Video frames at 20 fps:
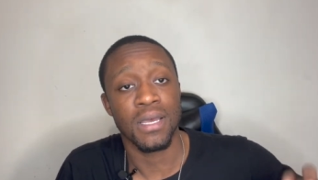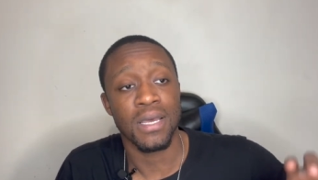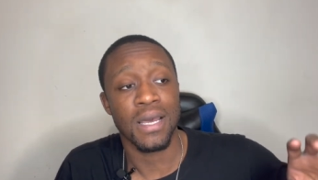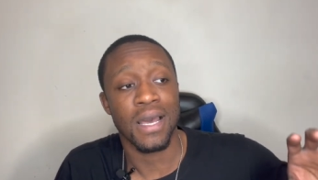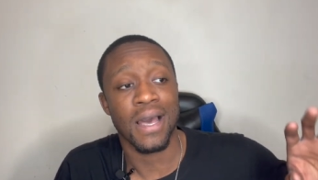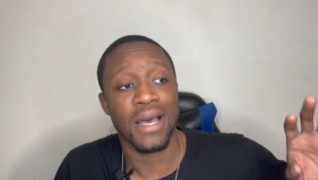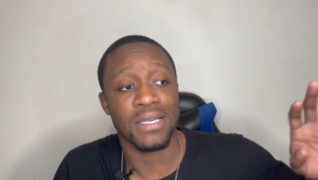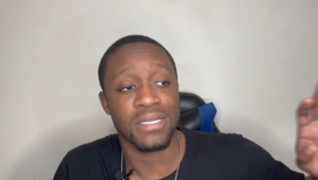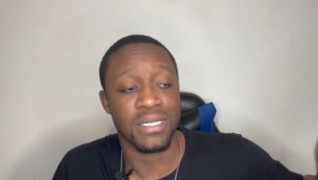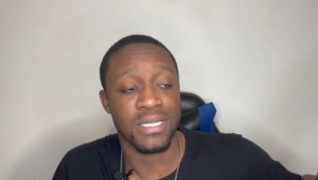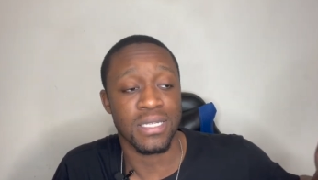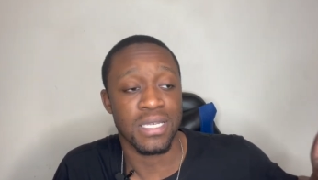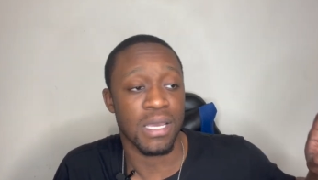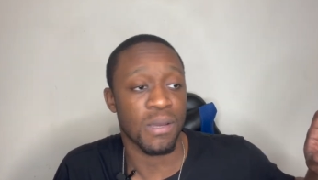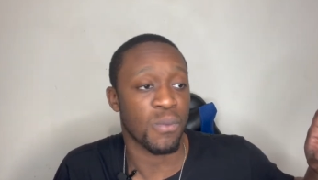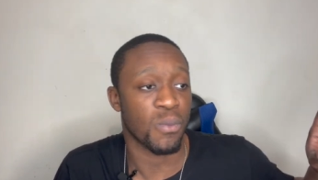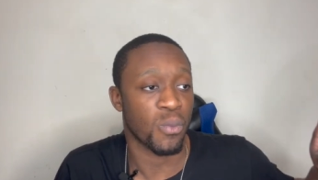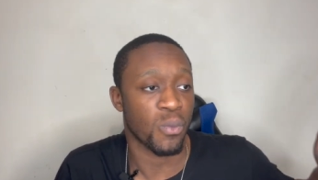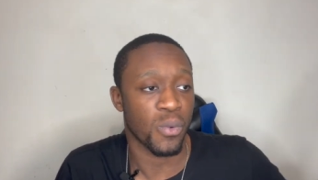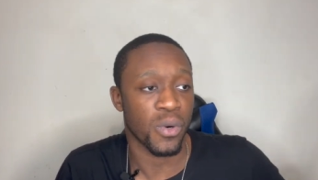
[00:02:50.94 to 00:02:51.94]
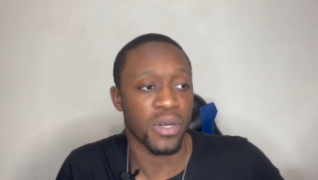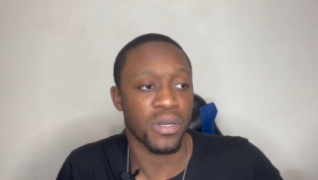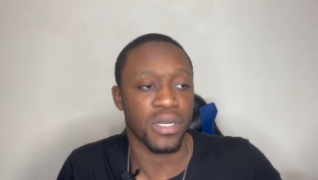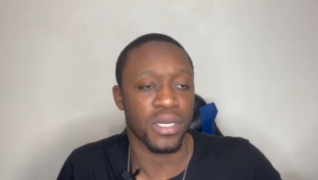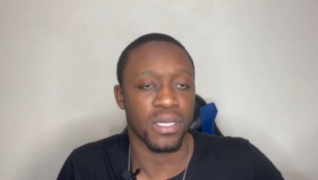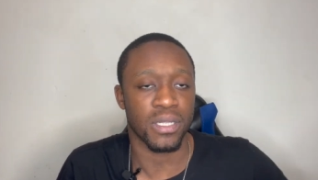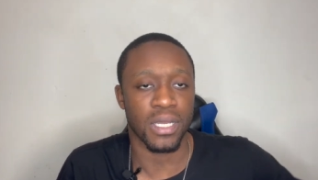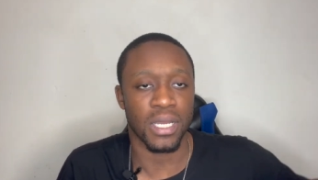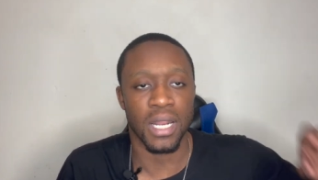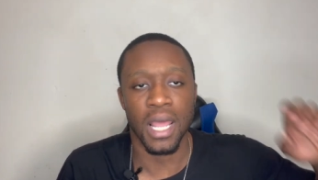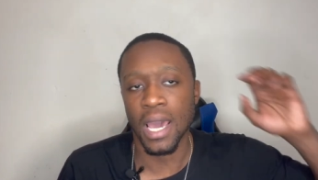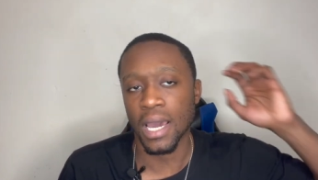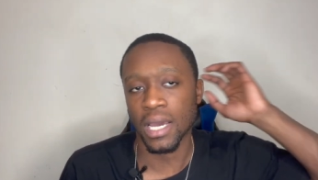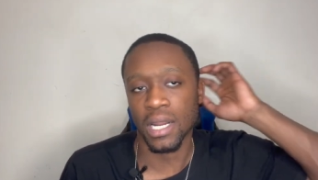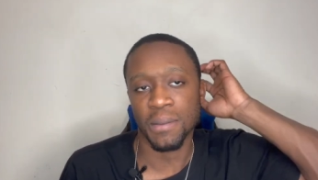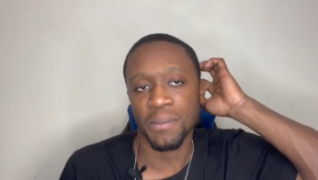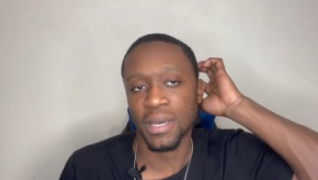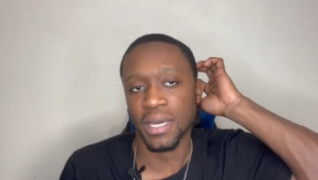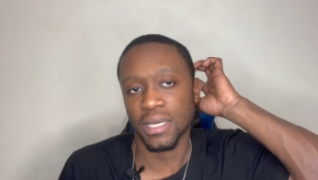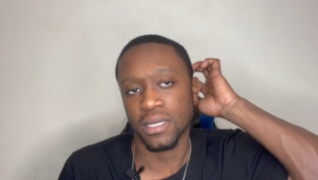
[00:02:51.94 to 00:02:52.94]
has the same wording. They're not
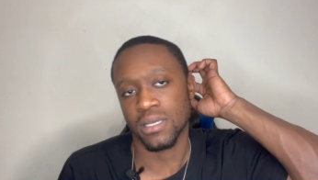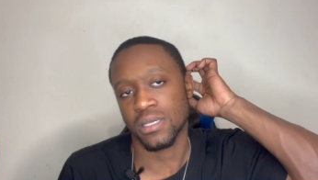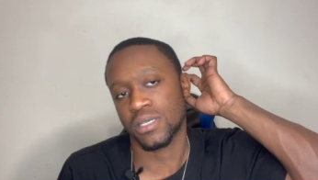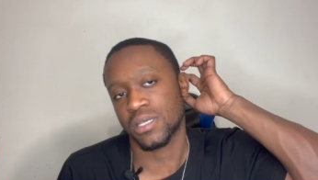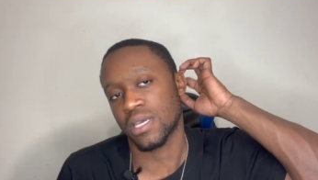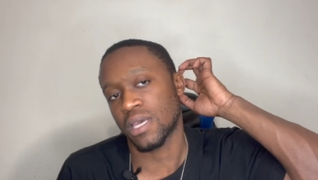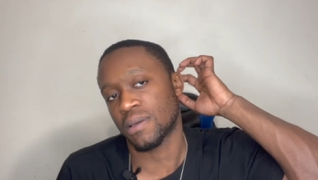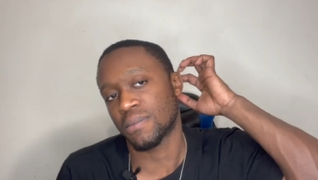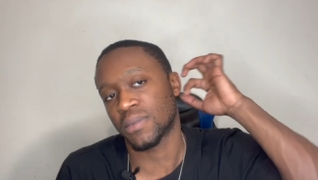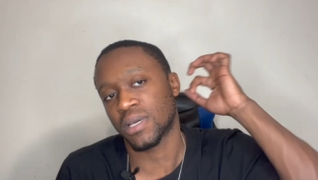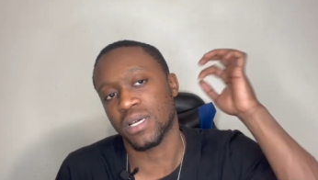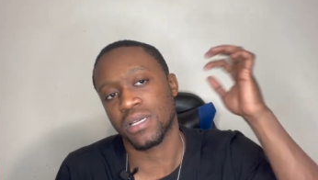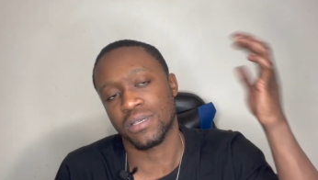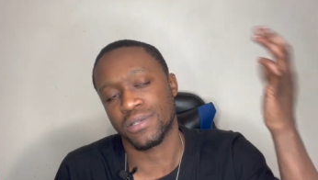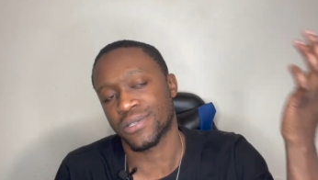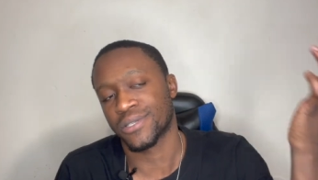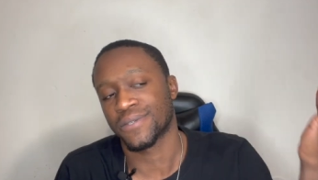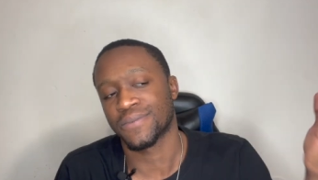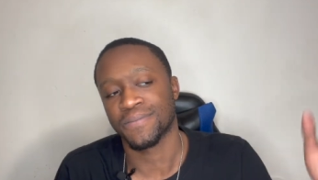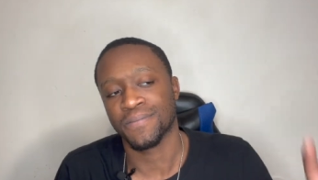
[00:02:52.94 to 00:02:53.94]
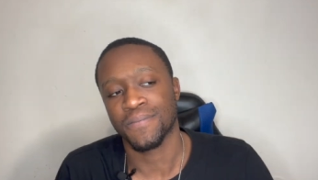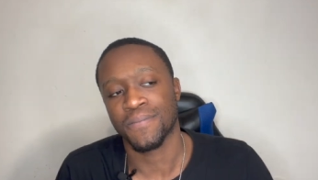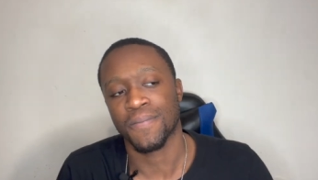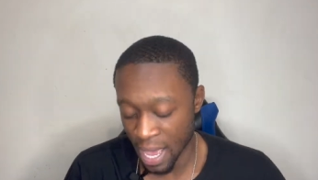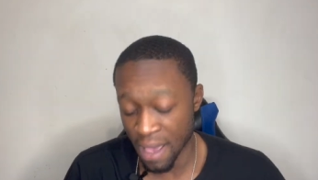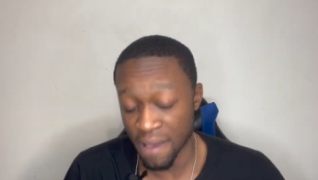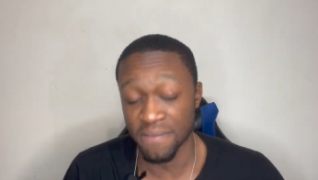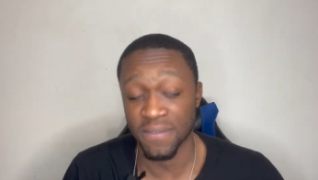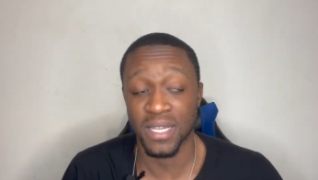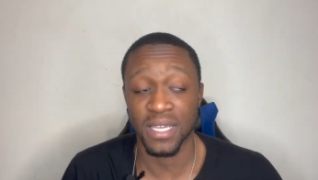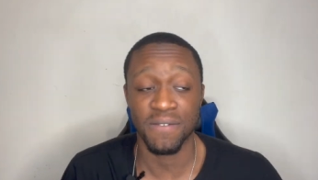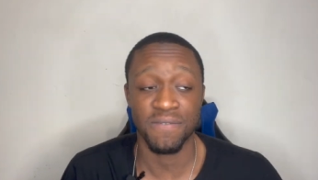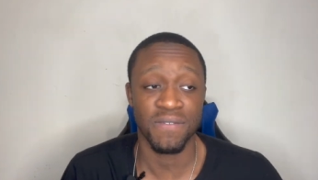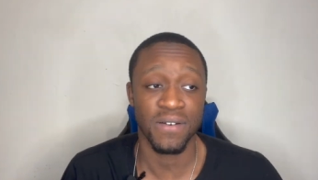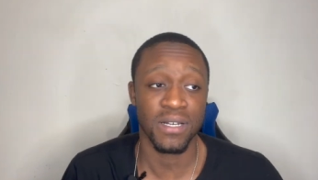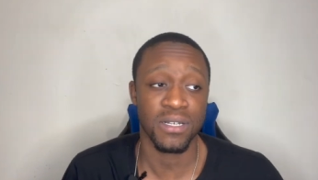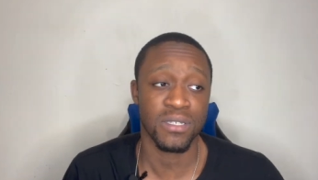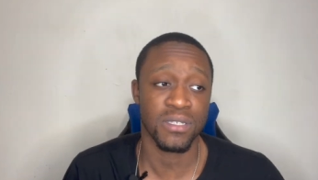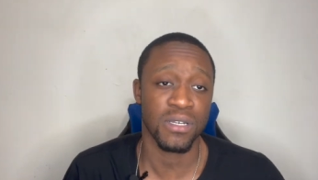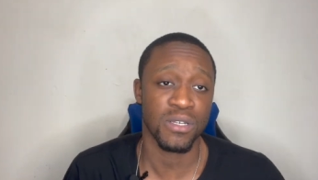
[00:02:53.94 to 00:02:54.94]
gonna make it the same because I have
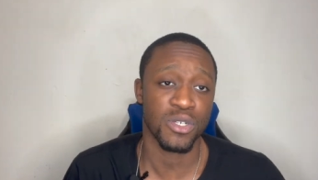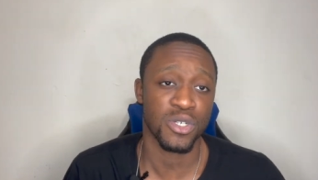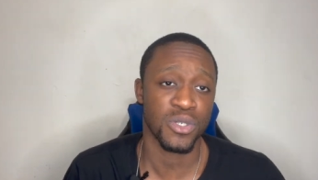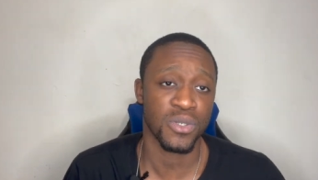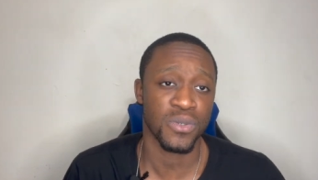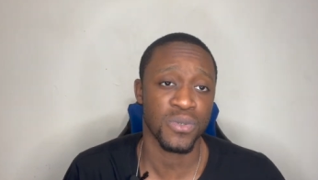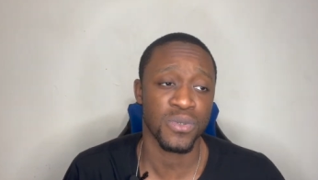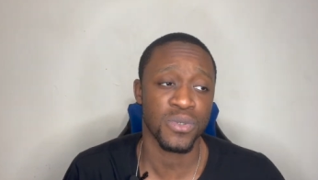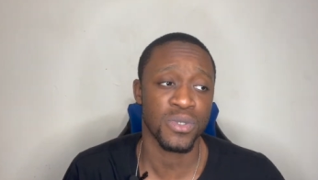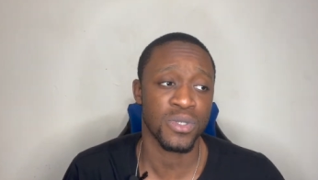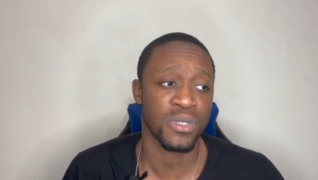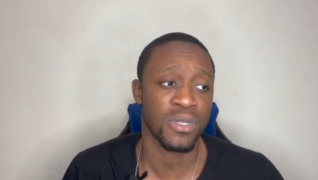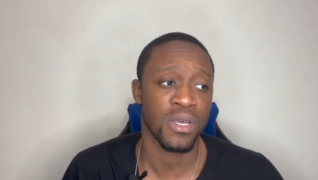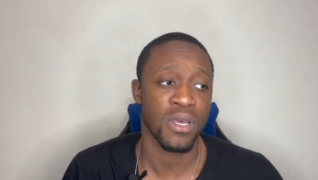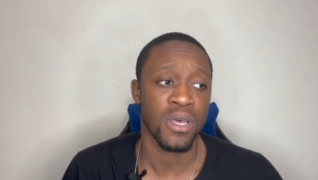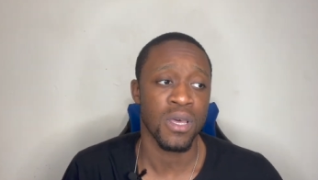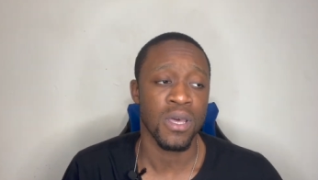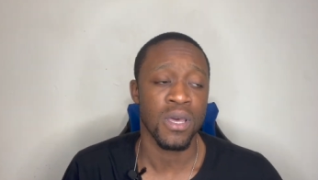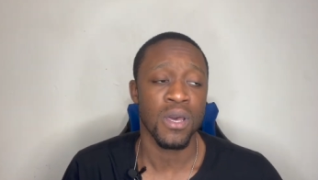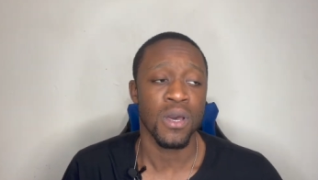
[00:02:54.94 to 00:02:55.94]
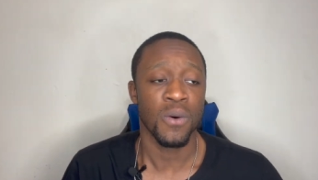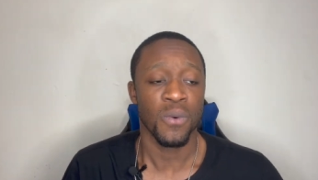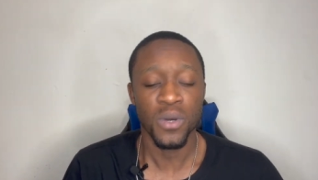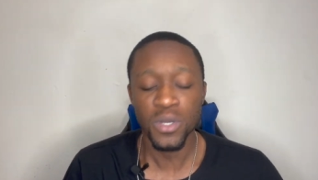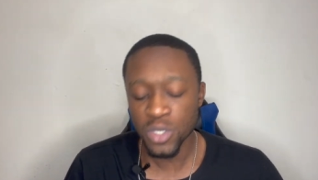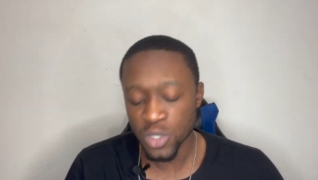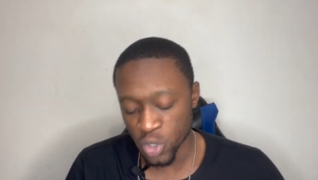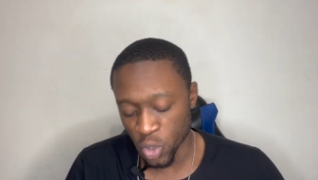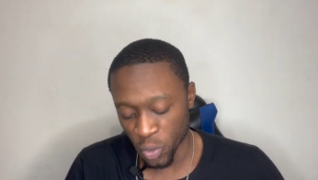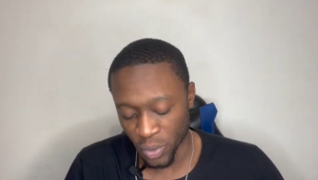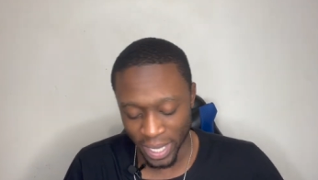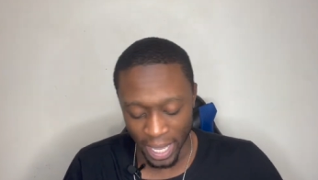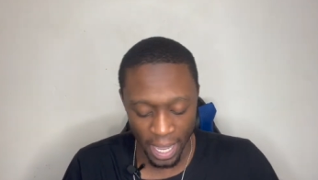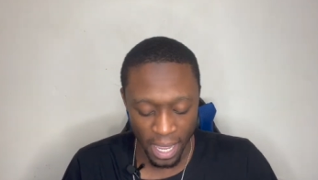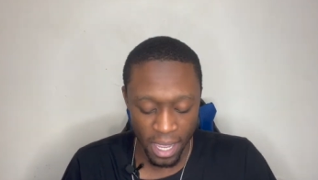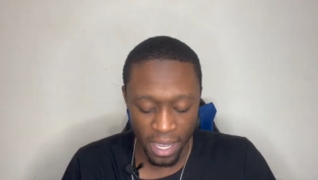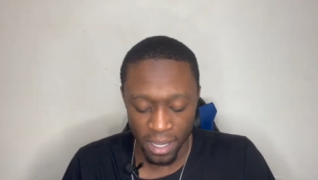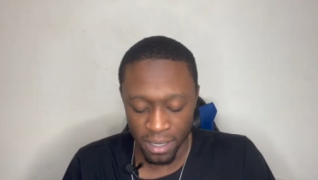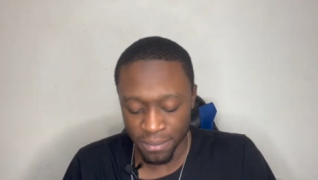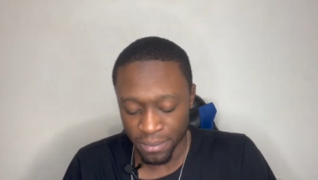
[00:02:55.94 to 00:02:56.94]
defects on shoes, which is
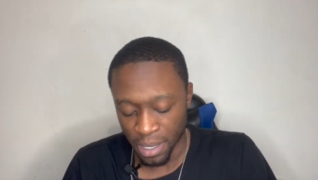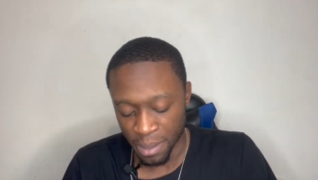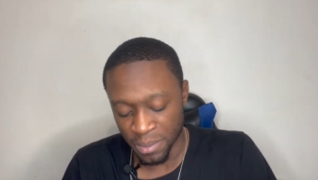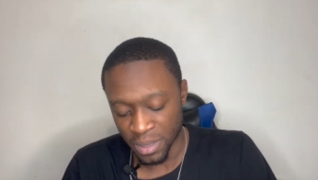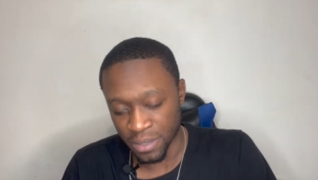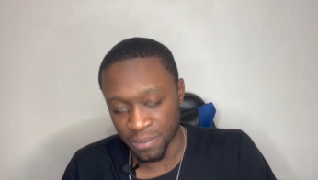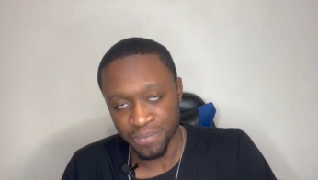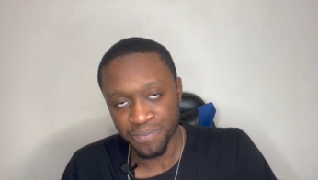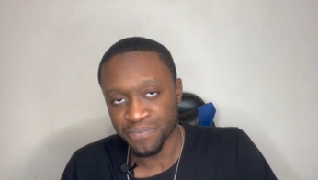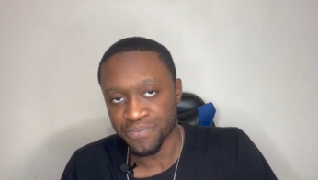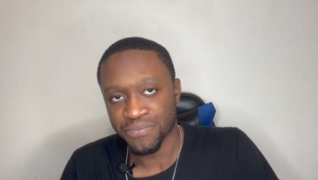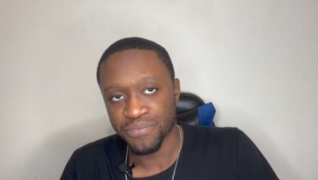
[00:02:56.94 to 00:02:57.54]
okay. I mean,